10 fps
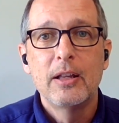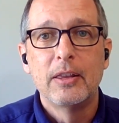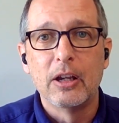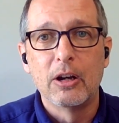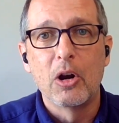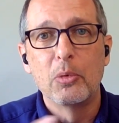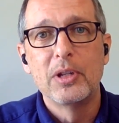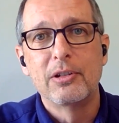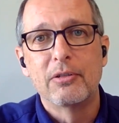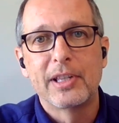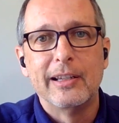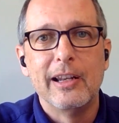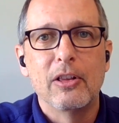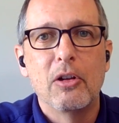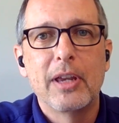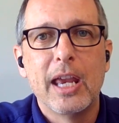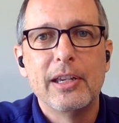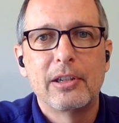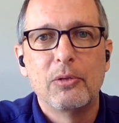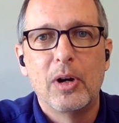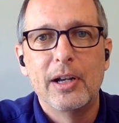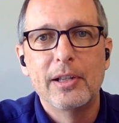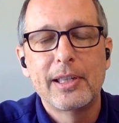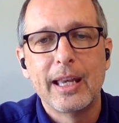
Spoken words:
their original sending location was.